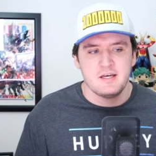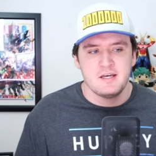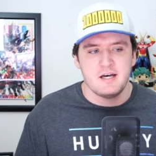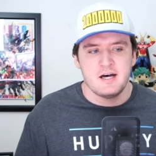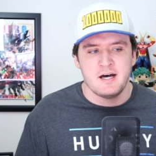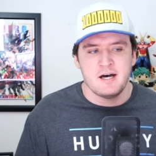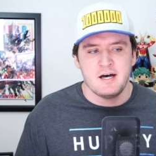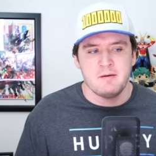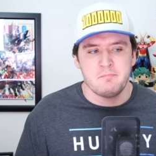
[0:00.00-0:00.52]

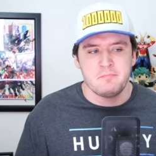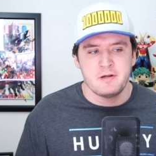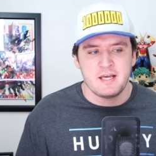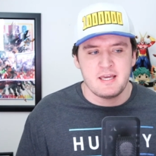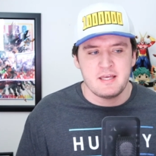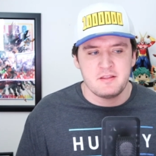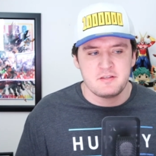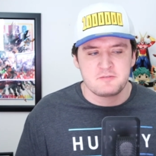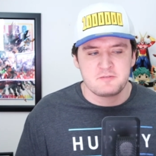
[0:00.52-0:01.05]
Uh, but
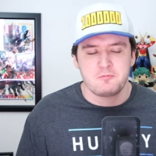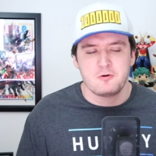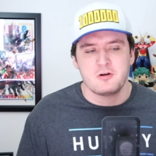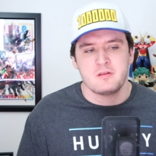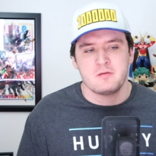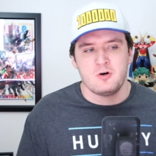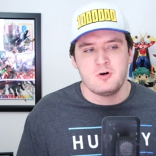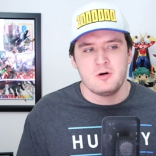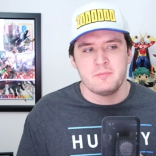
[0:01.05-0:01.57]
in the spur of the
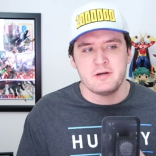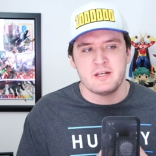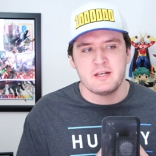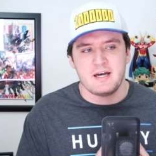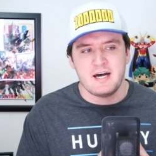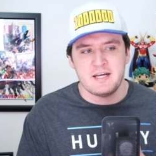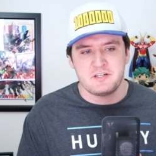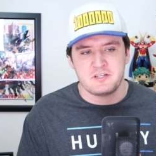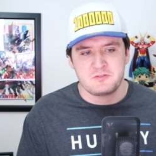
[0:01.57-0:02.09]
moment,
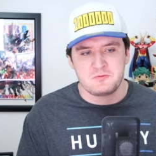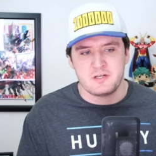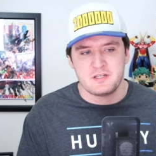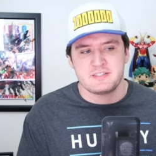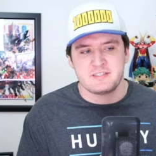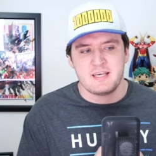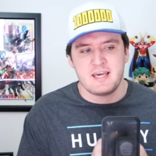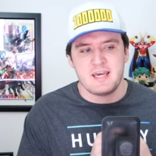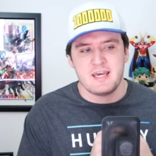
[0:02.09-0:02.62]
I just want to
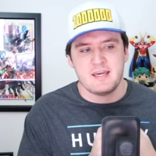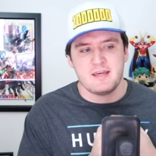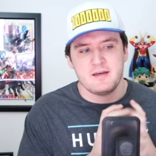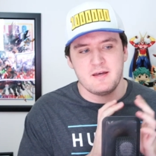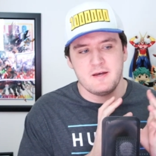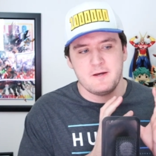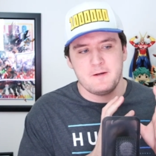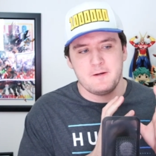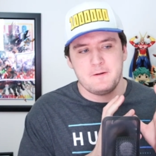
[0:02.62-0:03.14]
say,
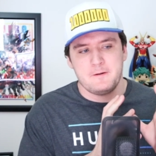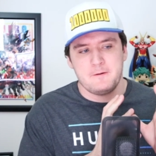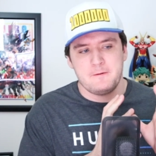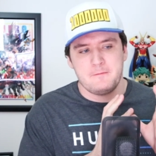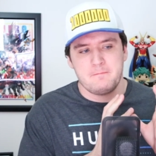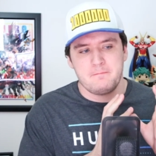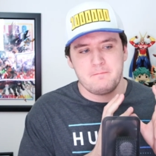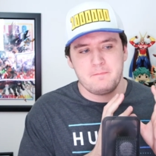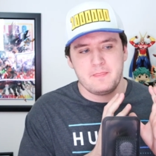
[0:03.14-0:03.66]

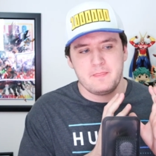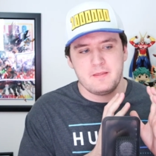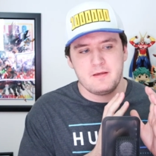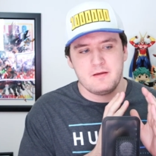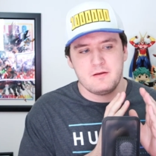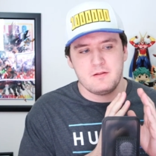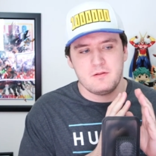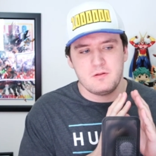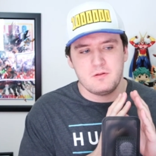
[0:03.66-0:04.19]

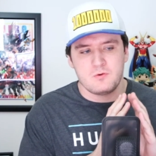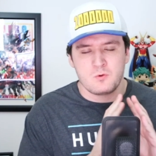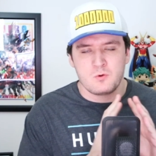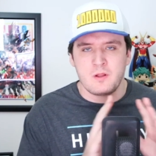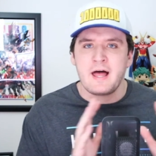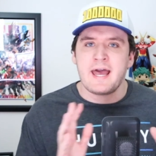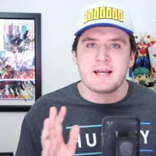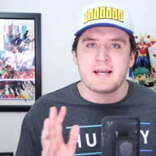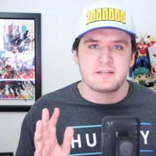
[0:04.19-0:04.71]

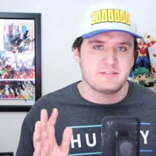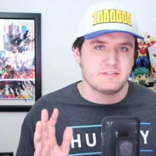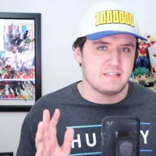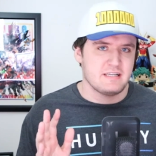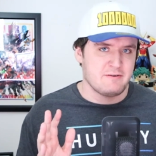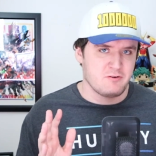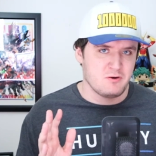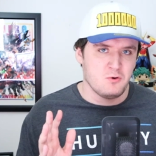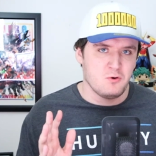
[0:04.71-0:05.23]
relax,
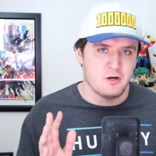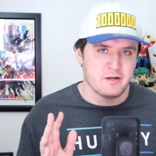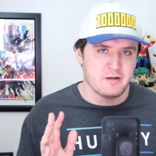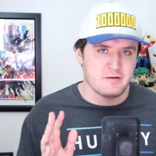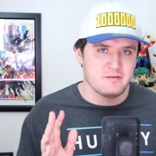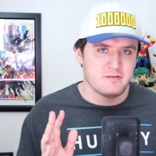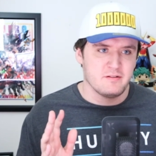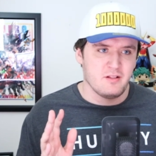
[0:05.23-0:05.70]
everyone.